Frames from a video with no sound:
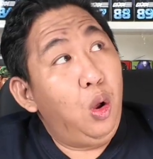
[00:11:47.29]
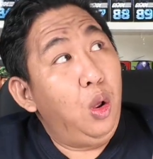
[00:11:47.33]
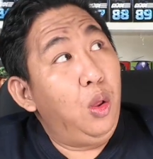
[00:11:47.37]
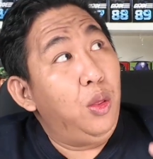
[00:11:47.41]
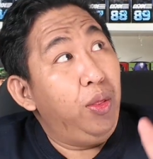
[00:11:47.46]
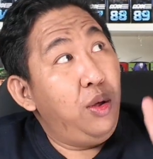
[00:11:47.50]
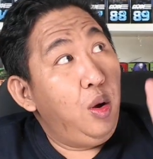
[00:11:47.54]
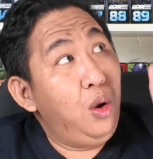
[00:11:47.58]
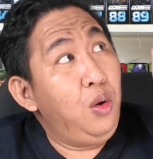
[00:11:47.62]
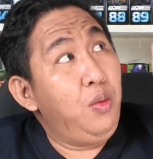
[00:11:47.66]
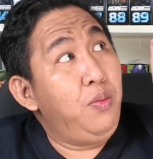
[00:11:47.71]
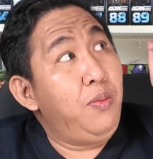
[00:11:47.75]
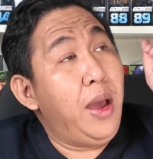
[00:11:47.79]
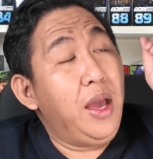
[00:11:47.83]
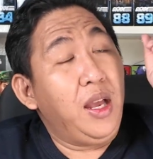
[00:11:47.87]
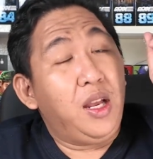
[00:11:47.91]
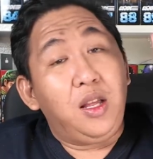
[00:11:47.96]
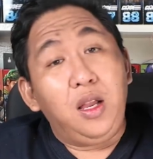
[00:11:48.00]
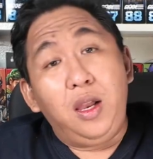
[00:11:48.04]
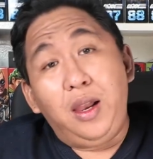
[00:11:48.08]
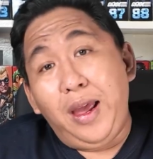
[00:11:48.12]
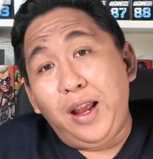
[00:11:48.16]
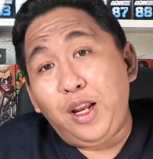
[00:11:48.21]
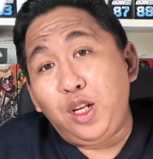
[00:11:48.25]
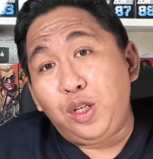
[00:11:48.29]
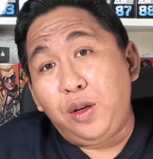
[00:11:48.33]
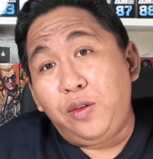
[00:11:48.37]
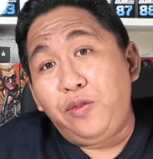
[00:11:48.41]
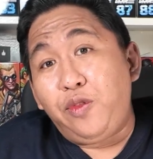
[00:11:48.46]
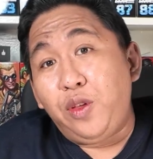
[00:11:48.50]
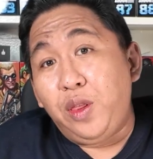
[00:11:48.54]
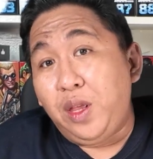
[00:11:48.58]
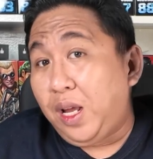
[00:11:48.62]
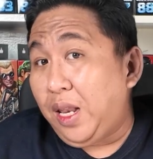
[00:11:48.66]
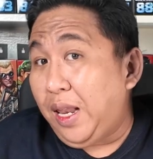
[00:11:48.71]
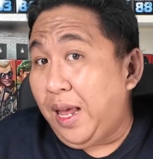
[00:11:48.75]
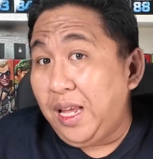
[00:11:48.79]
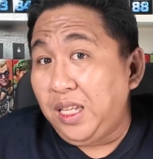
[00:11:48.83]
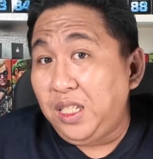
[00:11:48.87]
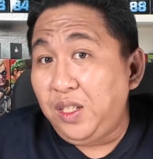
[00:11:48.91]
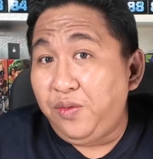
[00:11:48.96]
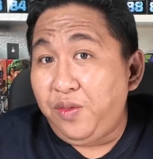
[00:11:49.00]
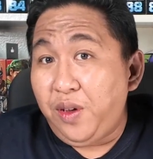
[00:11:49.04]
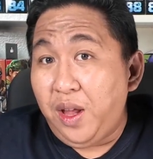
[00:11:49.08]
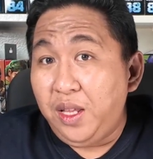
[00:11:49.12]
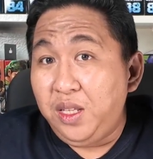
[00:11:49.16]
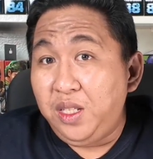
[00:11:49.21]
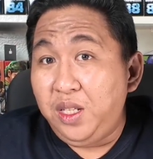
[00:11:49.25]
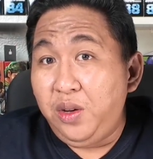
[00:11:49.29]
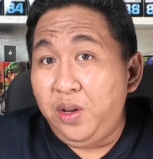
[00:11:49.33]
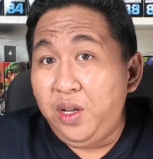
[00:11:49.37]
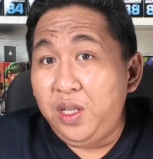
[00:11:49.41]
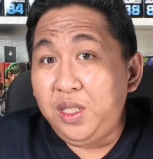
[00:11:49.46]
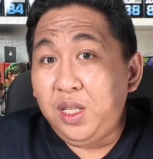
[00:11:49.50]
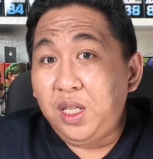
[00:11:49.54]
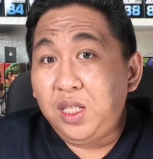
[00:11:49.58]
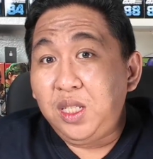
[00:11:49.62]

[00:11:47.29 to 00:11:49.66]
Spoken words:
Although my collection for the classified series